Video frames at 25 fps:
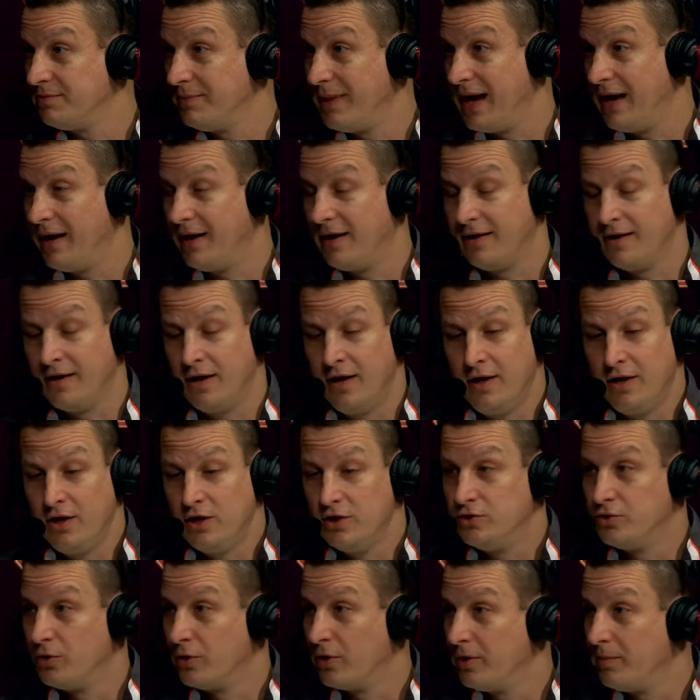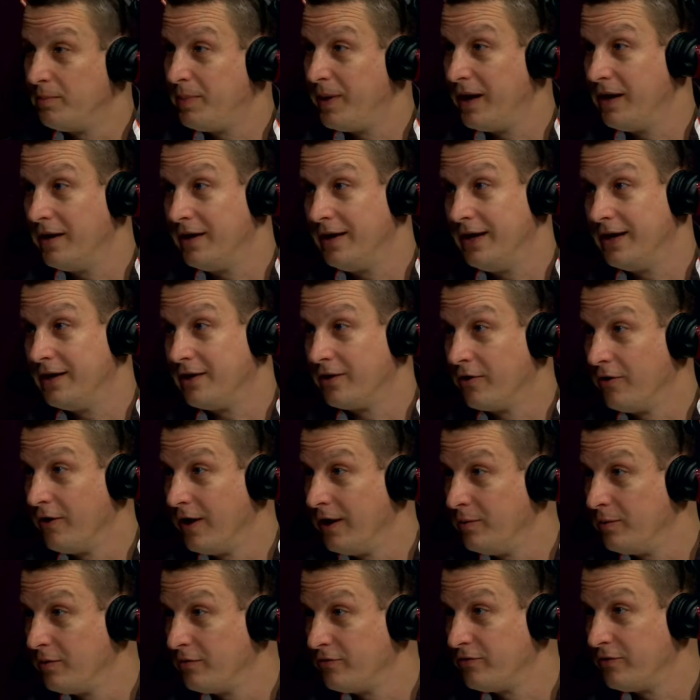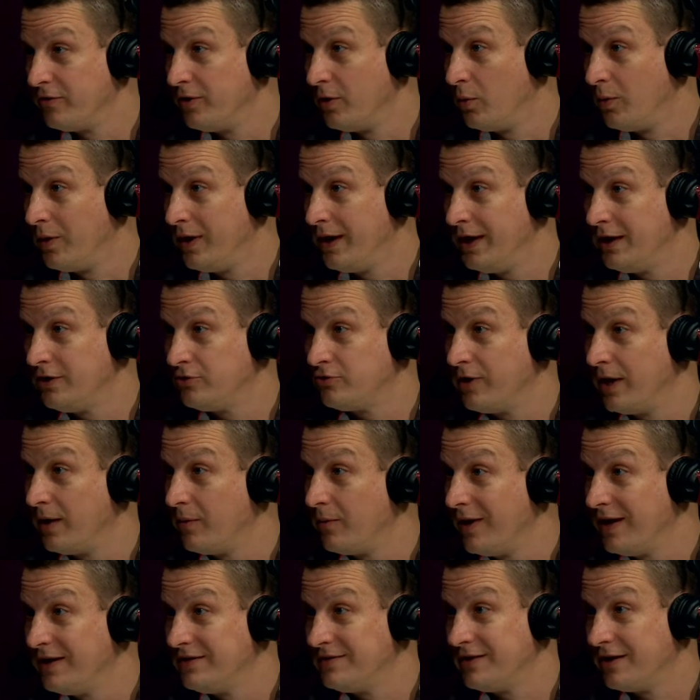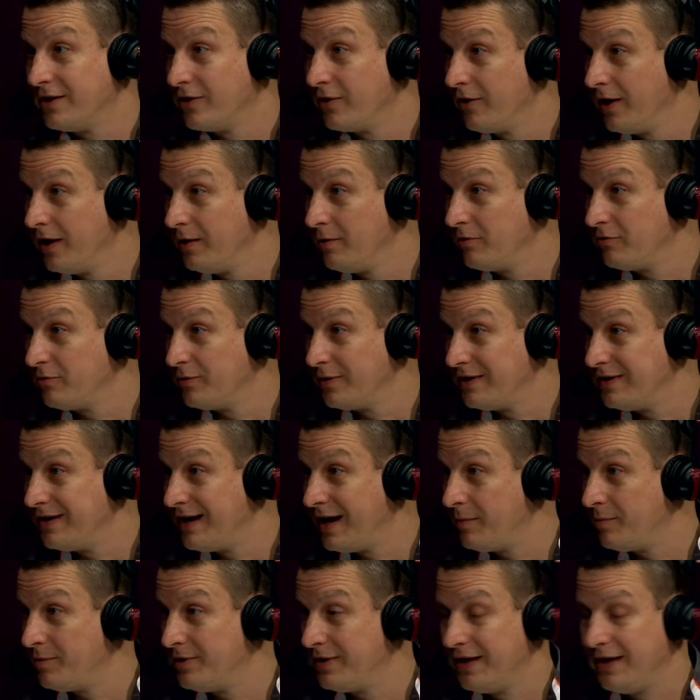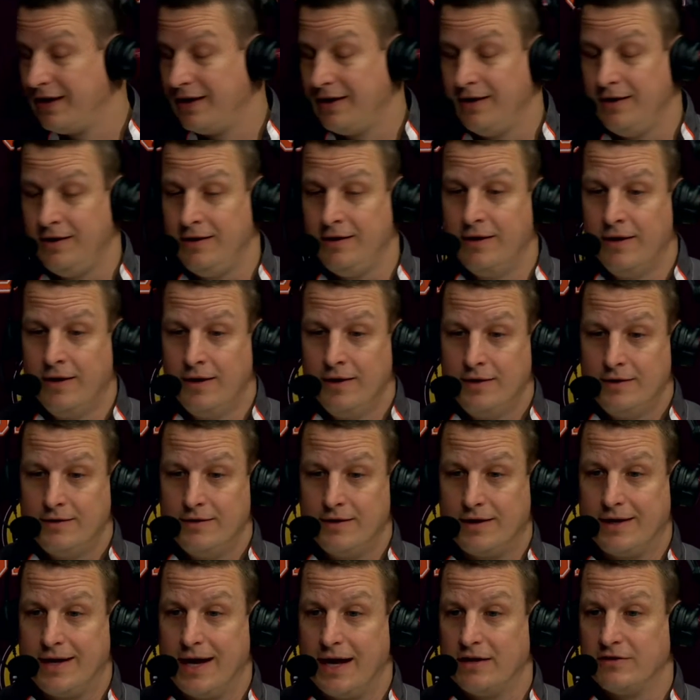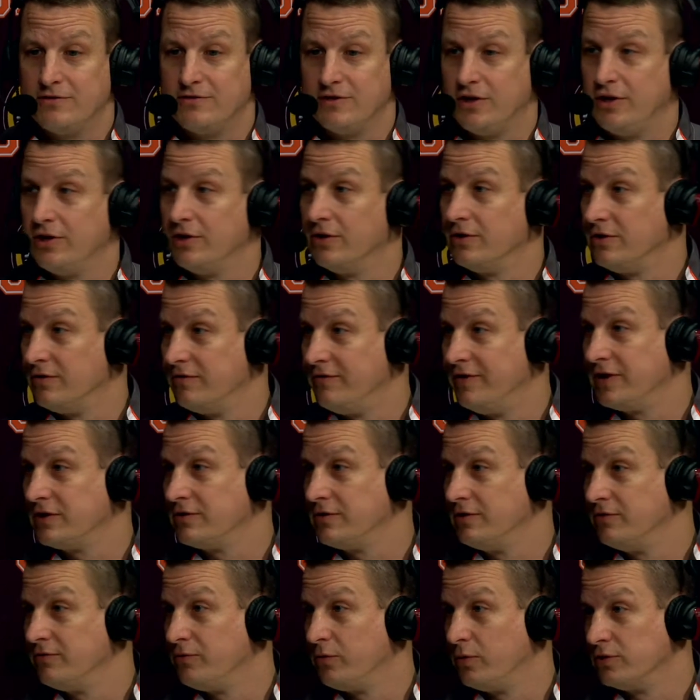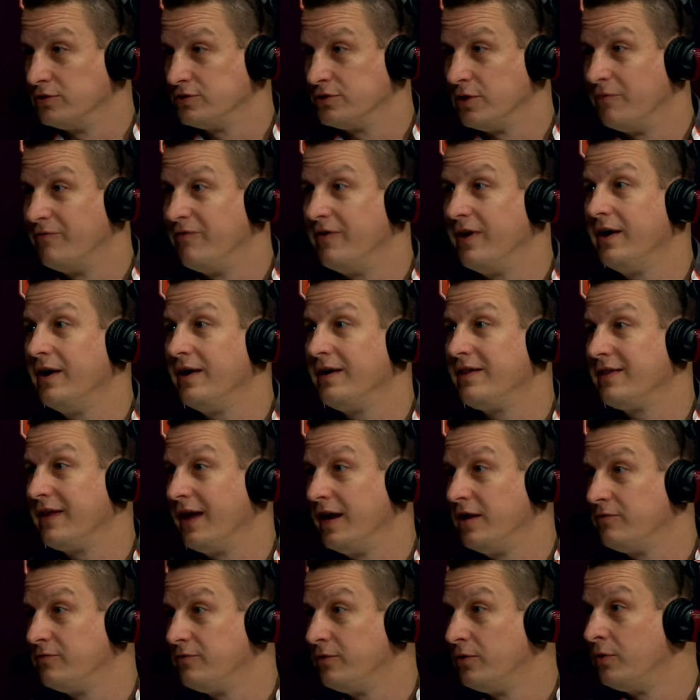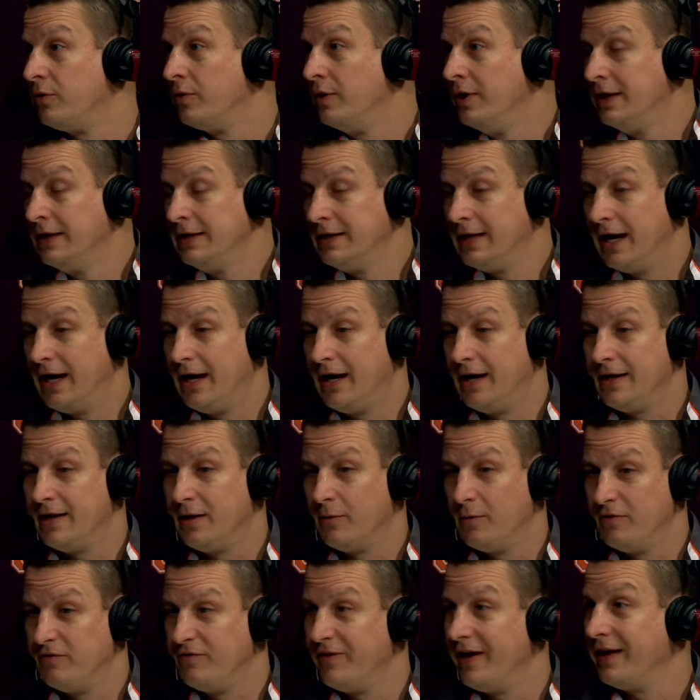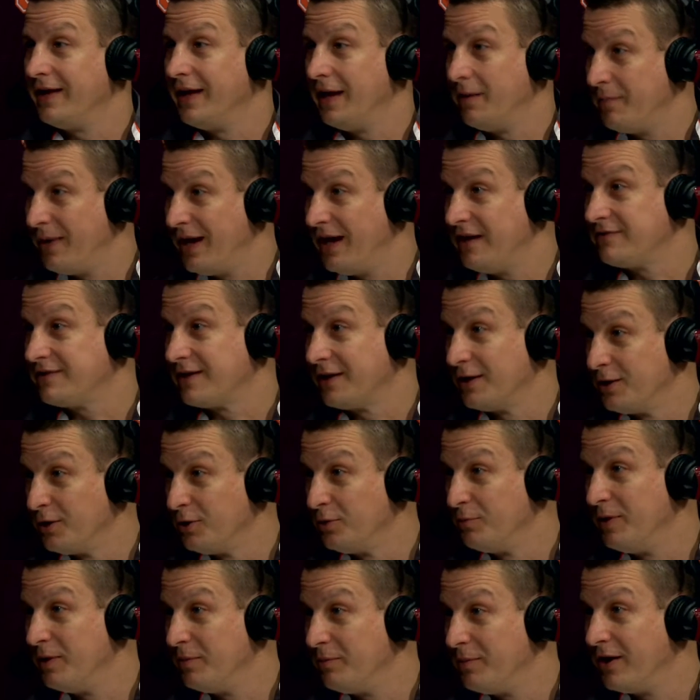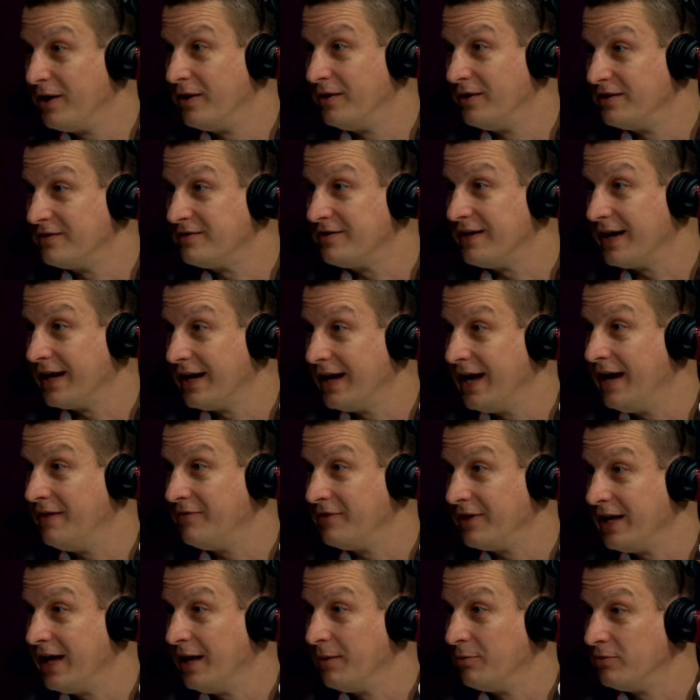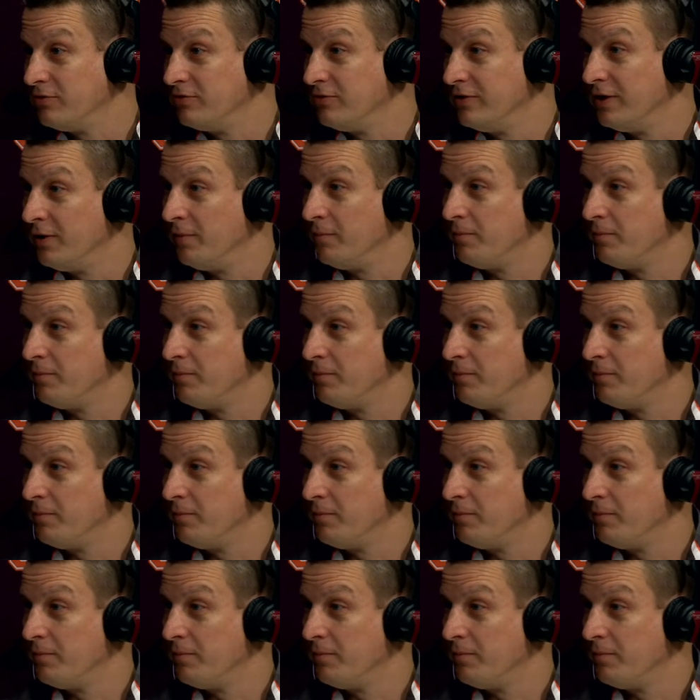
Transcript: Uh, Jordan Perry hit a great one from the wing. Trey Rakes hit a great one from the top of the key that kind of secured the victory for us. So very thankful uh, that we found that basket a little bit better in the second half at Campbellsville.